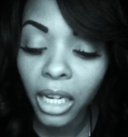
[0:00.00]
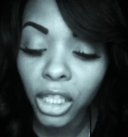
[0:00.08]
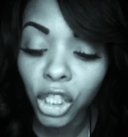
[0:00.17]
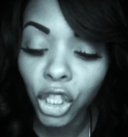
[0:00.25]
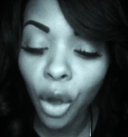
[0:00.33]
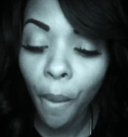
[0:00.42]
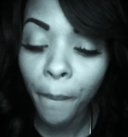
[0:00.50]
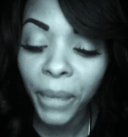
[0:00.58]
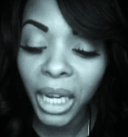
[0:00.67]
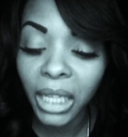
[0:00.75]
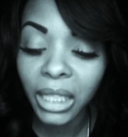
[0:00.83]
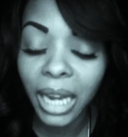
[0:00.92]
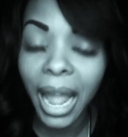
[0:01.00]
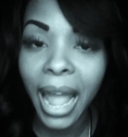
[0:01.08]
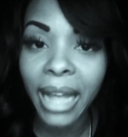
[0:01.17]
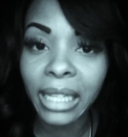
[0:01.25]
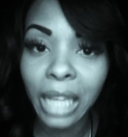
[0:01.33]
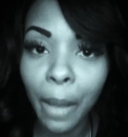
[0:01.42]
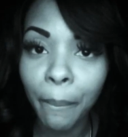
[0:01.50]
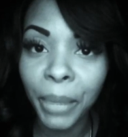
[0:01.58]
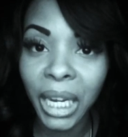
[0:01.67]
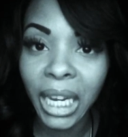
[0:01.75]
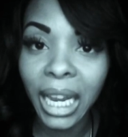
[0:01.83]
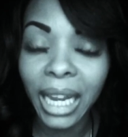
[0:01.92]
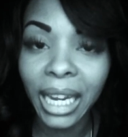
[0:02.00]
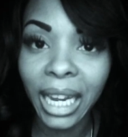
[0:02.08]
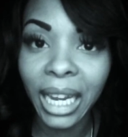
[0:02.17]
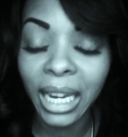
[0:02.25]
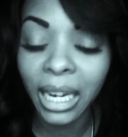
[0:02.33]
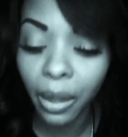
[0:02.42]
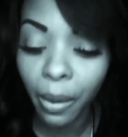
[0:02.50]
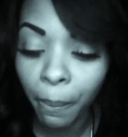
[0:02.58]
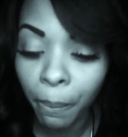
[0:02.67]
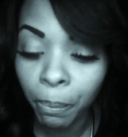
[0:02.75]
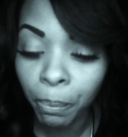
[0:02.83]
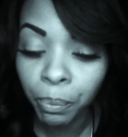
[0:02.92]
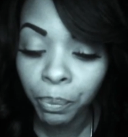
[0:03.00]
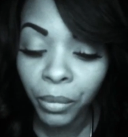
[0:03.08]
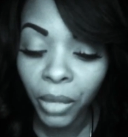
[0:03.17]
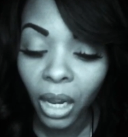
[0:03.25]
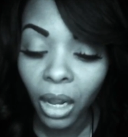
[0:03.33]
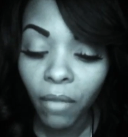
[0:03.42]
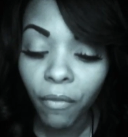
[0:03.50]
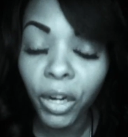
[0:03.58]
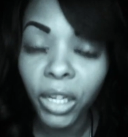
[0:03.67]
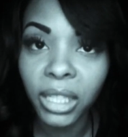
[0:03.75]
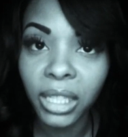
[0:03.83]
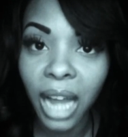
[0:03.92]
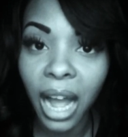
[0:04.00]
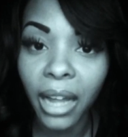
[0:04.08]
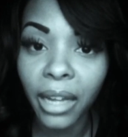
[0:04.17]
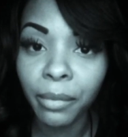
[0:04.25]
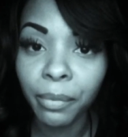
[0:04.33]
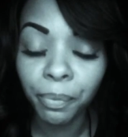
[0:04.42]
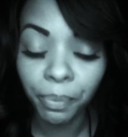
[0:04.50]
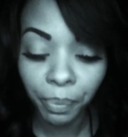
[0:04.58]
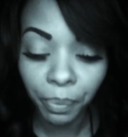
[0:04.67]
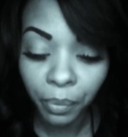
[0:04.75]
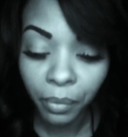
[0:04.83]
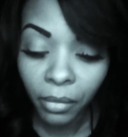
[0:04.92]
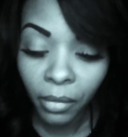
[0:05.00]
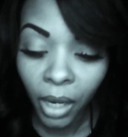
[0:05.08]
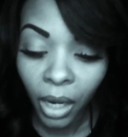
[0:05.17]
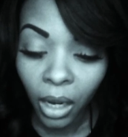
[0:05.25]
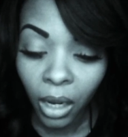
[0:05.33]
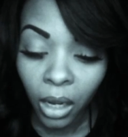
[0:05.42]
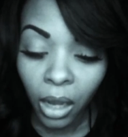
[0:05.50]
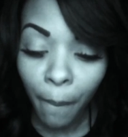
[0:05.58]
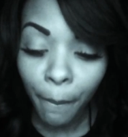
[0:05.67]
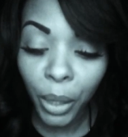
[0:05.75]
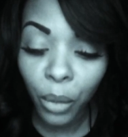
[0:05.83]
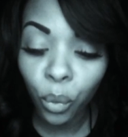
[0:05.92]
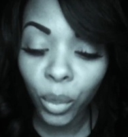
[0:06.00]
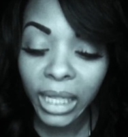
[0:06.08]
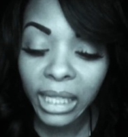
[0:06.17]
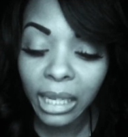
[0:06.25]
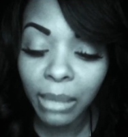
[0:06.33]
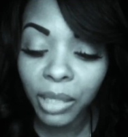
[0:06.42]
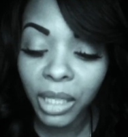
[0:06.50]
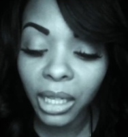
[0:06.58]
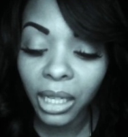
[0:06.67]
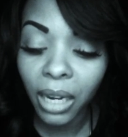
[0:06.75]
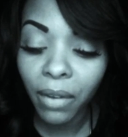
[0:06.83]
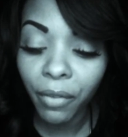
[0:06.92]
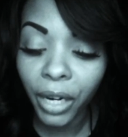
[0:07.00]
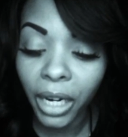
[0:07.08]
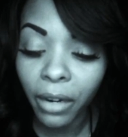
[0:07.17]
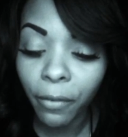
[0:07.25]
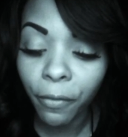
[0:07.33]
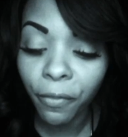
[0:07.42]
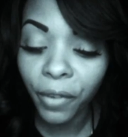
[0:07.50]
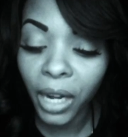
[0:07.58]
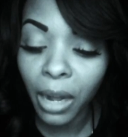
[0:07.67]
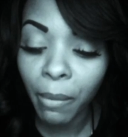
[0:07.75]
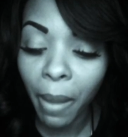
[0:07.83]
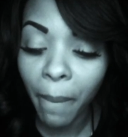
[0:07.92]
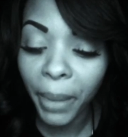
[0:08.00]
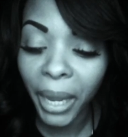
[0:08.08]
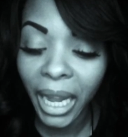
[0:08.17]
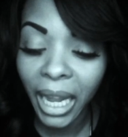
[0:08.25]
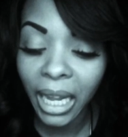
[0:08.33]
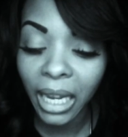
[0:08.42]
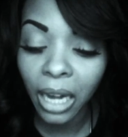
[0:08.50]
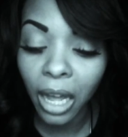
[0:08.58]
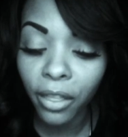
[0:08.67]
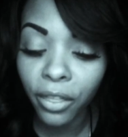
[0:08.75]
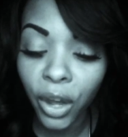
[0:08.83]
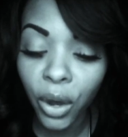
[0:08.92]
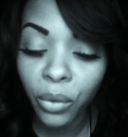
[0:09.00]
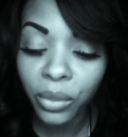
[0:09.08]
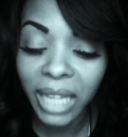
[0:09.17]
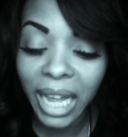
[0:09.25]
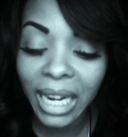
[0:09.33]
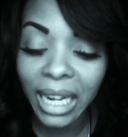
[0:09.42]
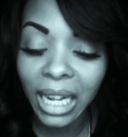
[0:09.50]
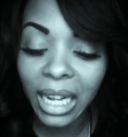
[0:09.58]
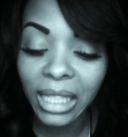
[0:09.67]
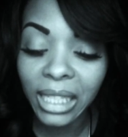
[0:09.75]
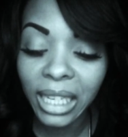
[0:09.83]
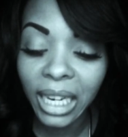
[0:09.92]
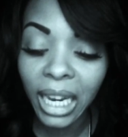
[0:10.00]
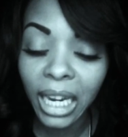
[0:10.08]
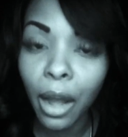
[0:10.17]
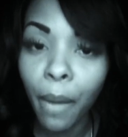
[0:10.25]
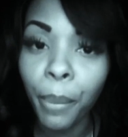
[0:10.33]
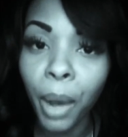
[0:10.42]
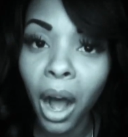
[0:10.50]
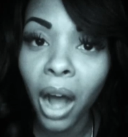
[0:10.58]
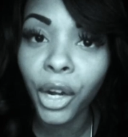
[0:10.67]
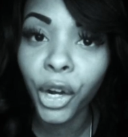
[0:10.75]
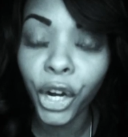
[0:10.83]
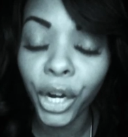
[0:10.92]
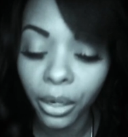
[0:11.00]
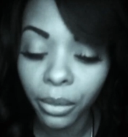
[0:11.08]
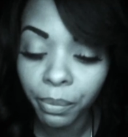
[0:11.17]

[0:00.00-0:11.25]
so much as be hid. Verse 9. But wisdom delivered from pain those that attend upon her.